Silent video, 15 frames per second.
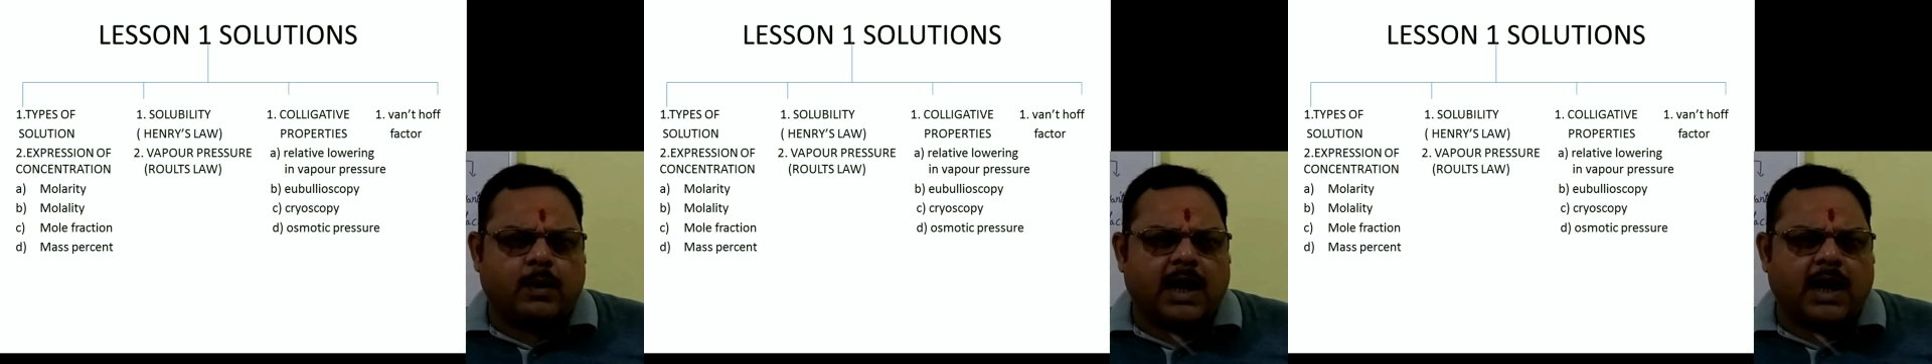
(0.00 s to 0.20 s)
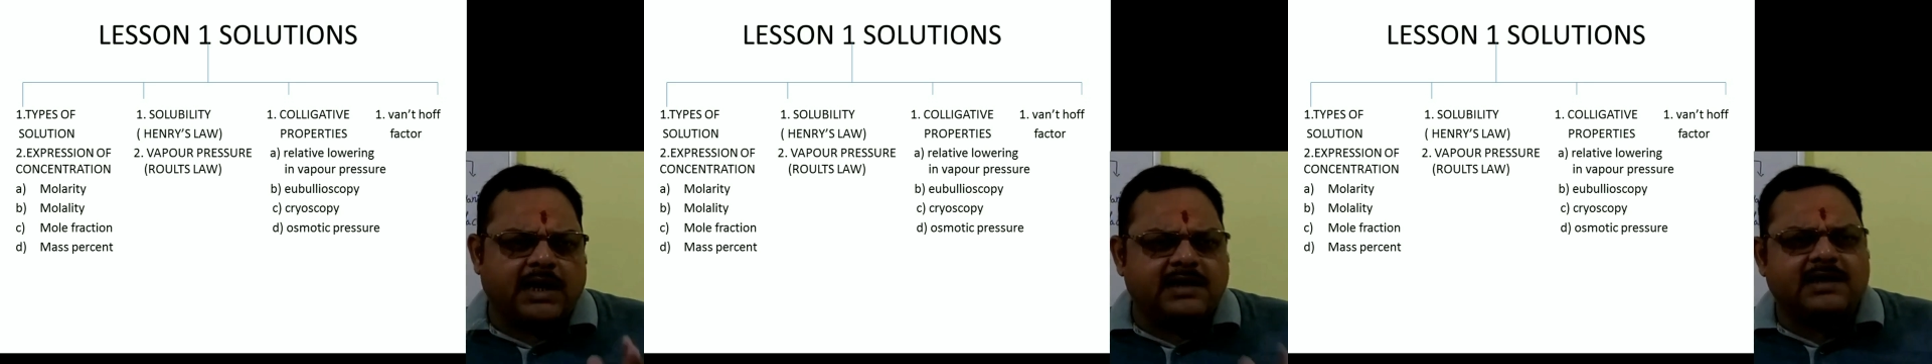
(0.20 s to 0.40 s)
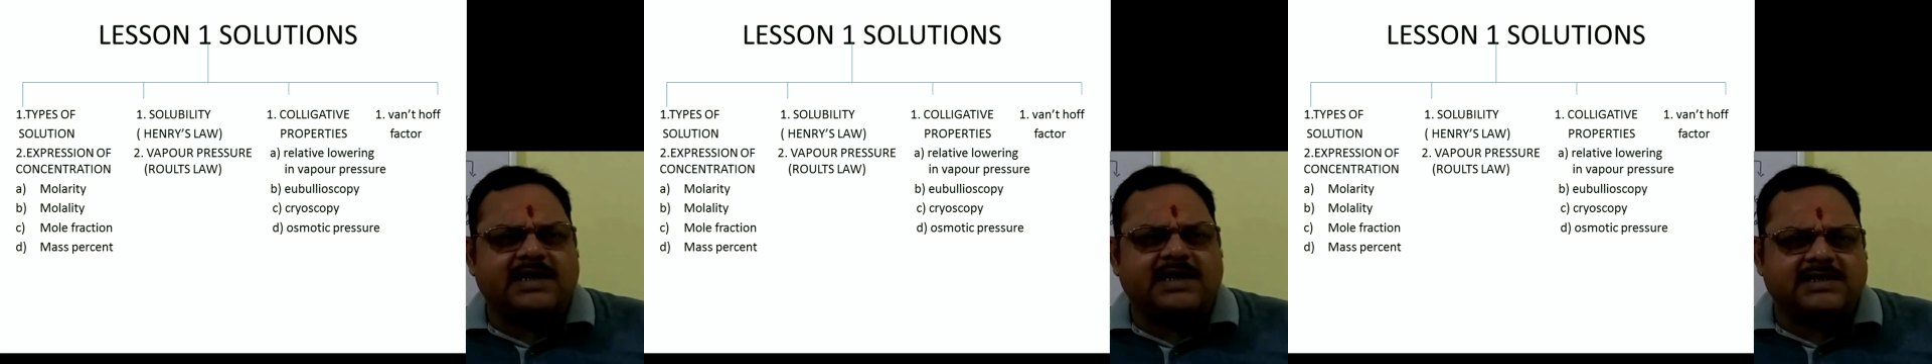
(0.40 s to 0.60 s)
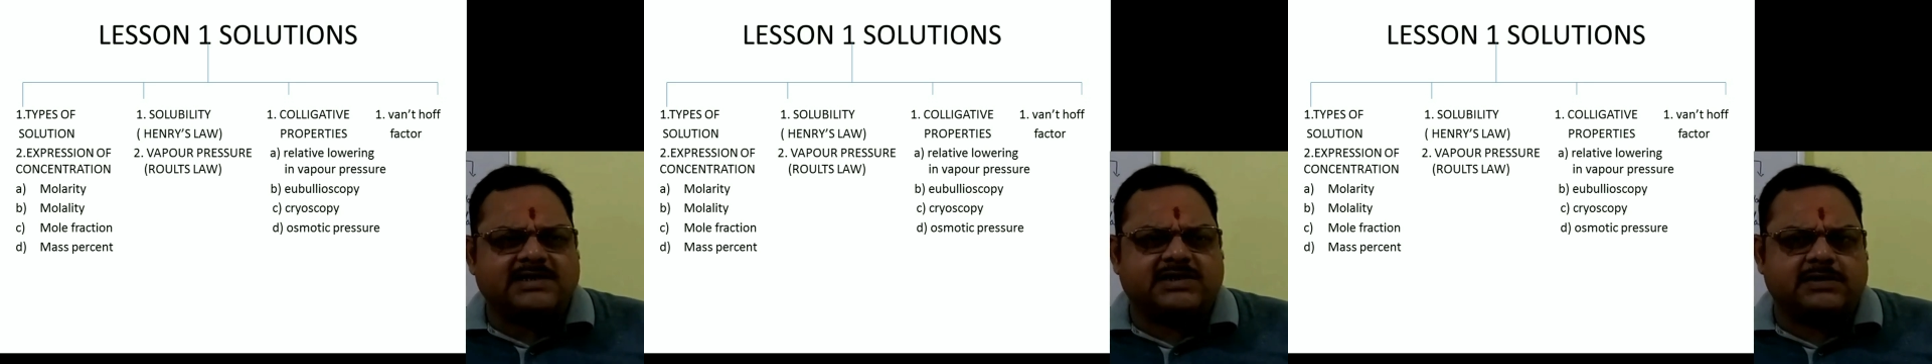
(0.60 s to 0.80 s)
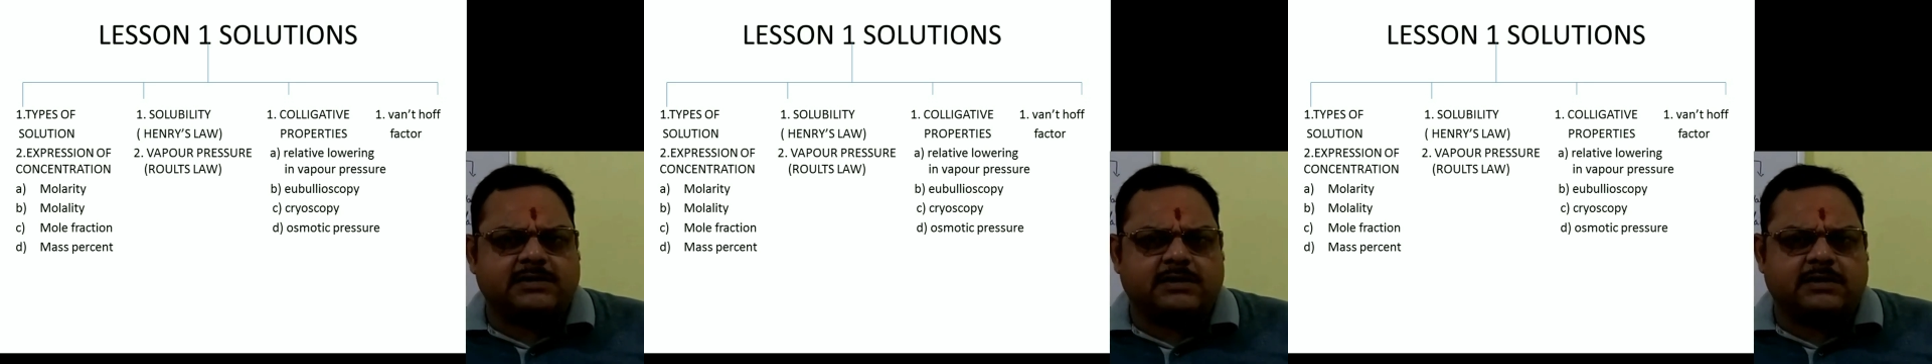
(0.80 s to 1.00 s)

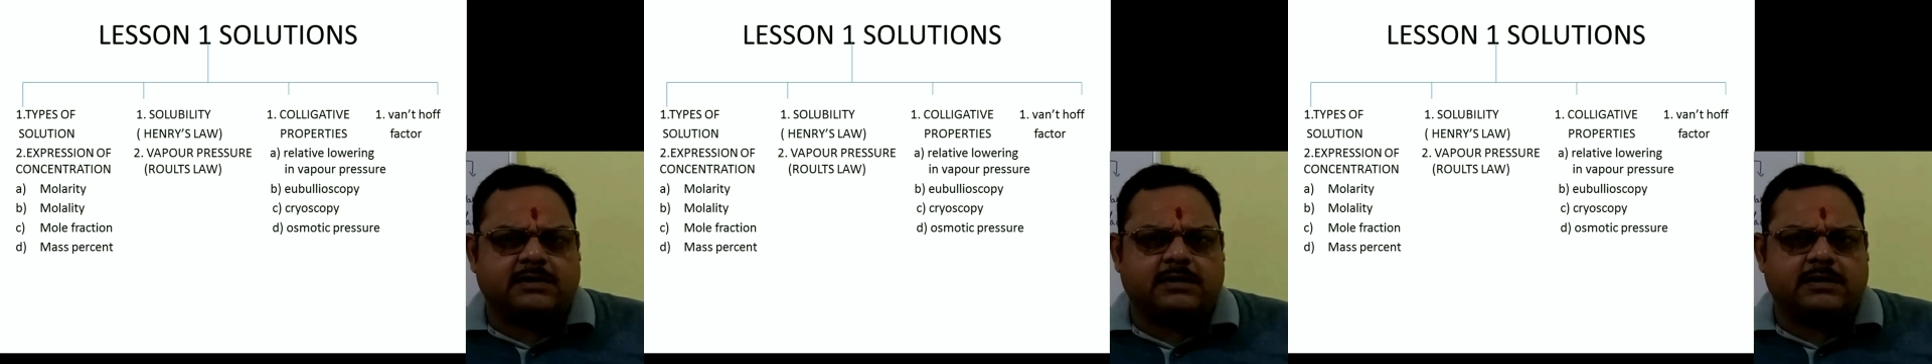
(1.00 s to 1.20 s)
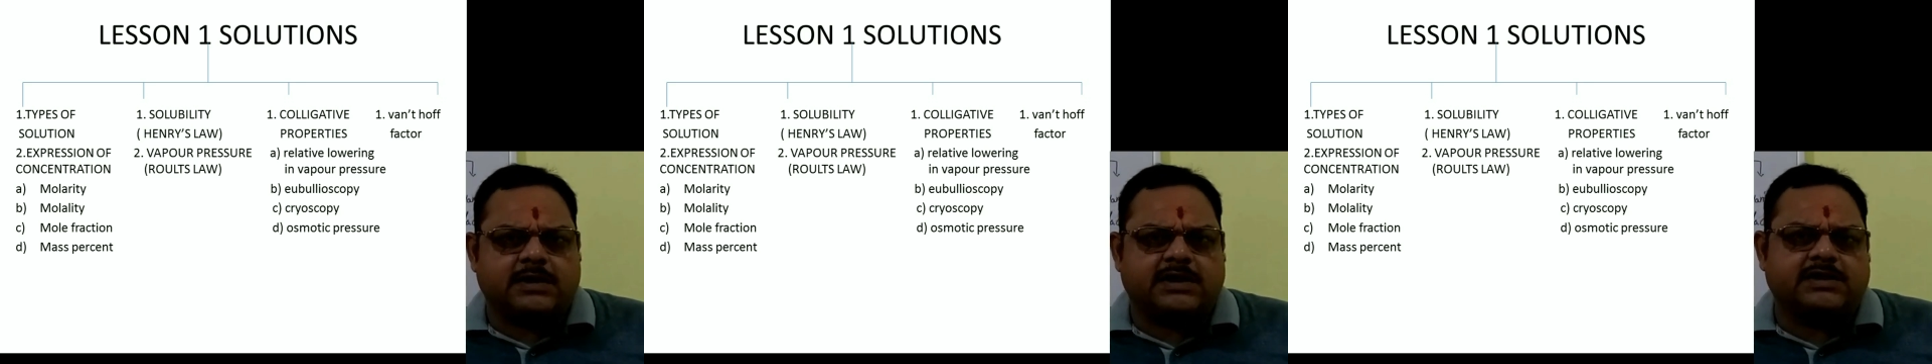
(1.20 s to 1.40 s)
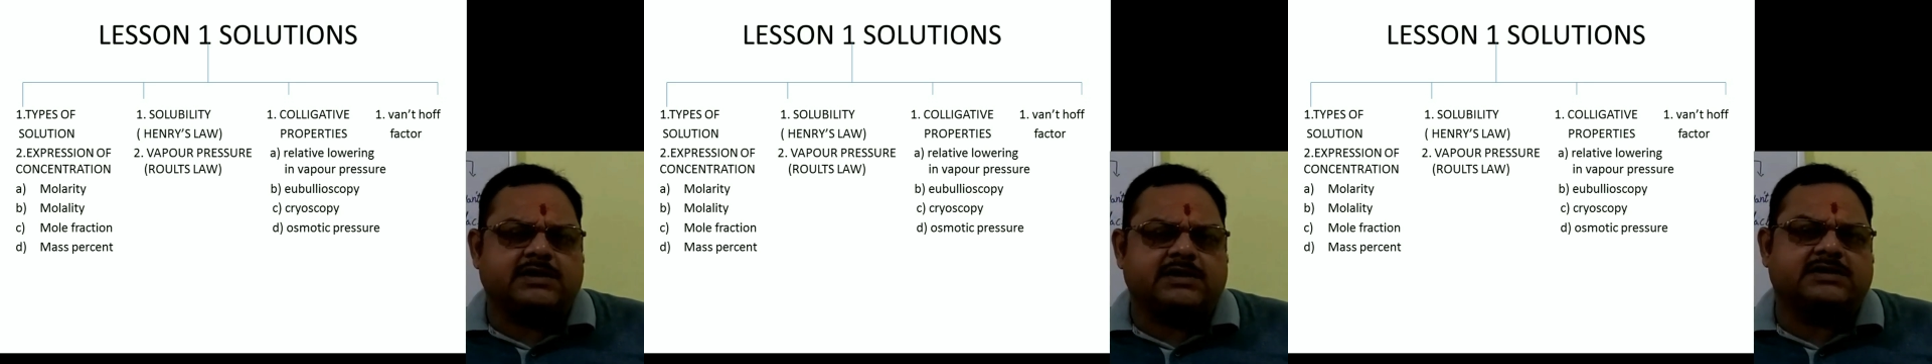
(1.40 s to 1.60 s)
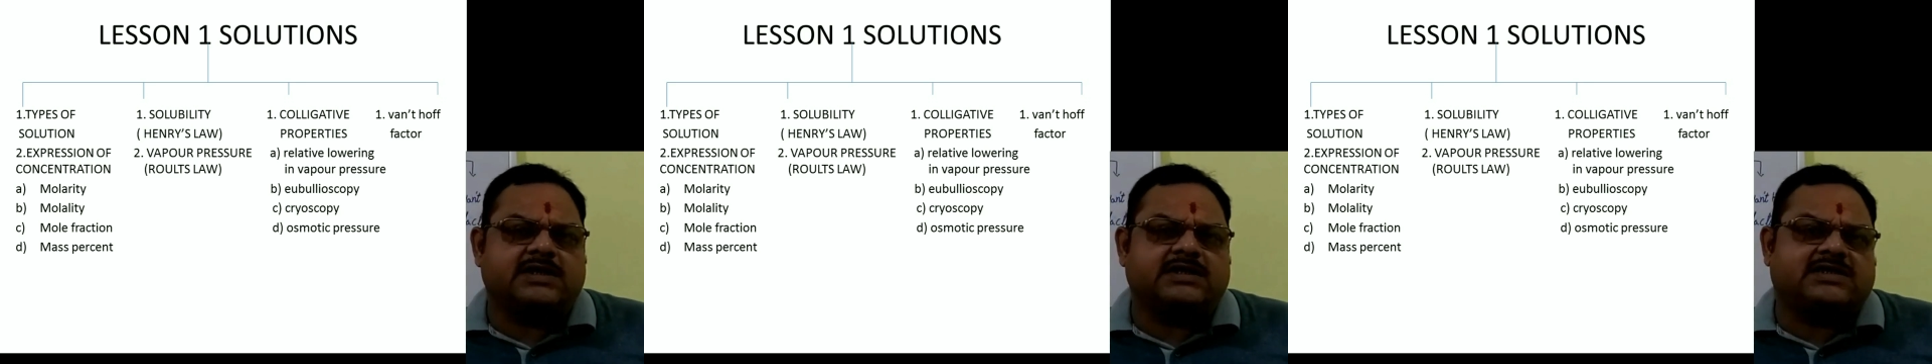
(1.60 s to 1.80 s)
unless it is